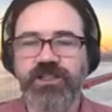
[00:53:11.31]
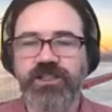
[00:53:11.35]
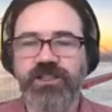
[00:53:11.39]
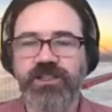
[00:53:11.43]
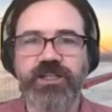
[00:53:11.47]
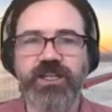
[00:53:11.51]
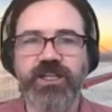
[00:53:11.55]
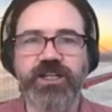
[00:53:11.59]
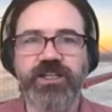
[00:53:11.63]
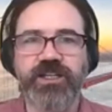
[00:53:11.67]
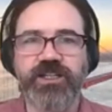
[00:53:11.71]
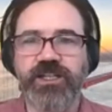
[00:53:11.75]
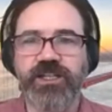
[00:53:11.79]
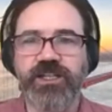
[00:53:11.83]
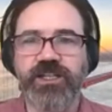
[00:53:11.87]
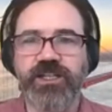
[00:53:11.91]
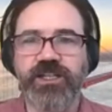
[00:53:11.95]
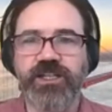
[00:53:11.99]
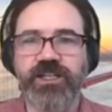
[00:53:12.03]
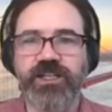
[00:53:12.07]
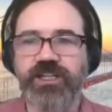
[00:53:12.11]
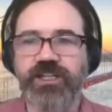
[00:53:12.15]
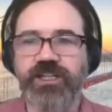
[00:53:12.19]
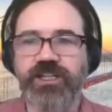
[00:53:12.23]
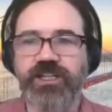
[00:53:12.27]
getting the
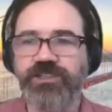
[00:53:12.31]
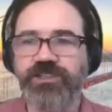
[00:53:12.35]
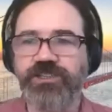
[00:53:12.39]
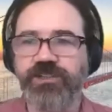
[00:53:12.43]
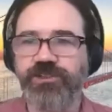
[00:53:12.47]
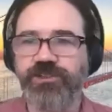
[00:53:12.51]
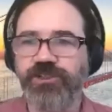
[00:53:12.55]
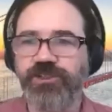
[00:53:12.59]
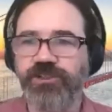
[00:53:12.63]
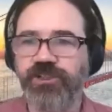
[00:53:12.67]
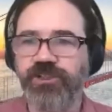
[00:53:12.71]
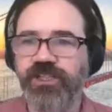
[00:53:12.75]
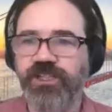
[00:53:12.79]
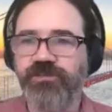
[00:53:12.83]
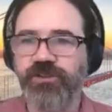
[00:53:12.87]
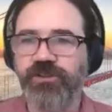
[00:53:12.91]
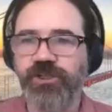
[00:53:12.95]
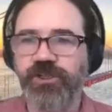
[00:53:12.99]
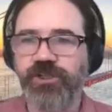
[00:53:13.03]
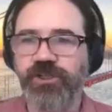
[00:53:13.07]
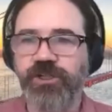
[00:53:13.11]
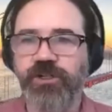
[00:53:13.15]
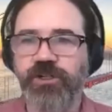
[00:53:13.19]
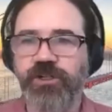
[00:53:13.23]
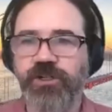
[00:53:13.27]
answers you need for your own
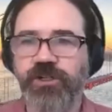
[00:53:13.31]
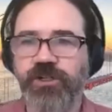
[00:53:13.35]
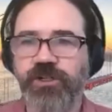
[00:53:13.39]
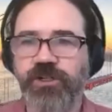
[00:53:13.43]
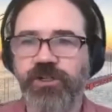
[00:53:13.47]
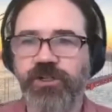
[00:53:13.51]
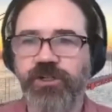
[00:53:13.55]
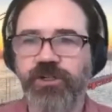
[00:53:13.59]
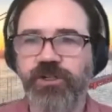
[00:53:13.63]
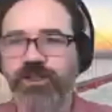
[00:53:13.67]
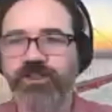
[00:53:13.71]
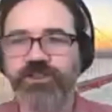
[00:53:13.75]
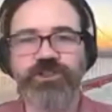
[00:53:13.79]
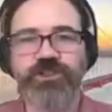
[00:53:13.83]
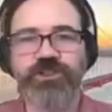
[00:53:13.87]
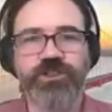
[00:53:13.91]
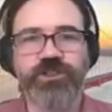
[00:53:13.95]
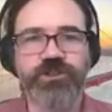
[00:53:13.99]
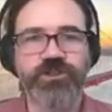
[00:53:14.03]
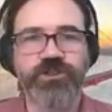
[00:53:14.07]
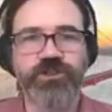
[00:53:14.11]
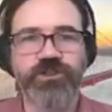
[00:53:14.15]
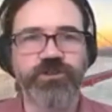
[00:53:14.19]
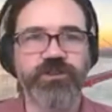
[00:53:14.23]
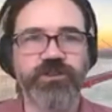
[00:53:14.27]
kind of like research
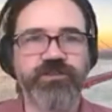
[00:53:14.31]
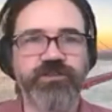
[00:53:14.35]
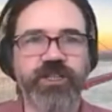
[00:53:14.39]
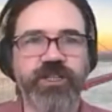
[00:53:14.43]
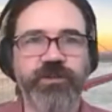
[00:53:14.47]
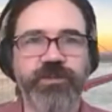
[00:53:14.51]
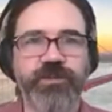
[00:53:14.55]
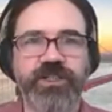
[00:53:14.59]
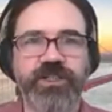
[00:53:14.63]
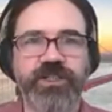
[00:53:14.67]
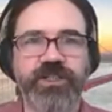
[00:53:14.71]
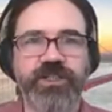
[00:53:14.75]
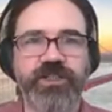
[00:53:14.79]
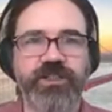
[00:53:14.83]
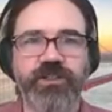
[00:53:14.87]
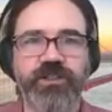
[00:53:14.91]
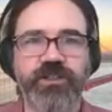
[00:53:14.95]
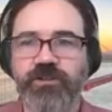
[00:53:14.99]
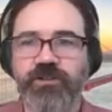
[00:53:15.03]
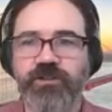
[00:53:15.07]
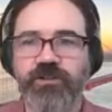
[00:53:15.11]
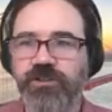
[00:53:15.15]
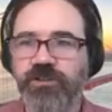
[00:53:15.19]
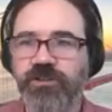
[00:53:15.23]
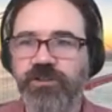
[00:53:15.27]
and tool development and
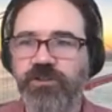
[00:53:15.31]
not